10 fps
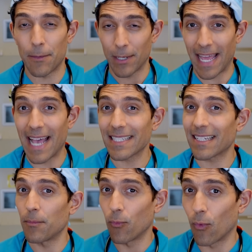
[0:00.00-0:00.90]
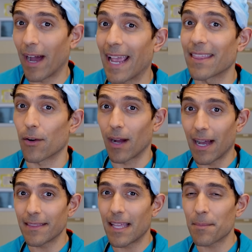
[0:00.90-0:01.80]
and when I ask them why they're
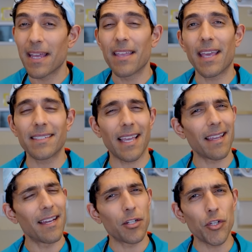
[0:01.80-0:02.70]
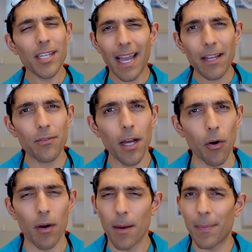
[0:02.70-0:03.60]
on them, they say, gee, I don't
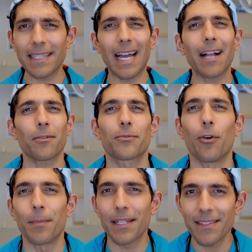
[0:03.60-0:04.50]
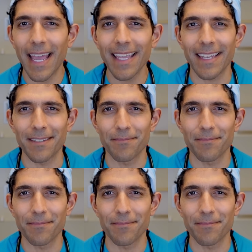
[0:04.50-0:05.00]
know, my doctor told me to take it.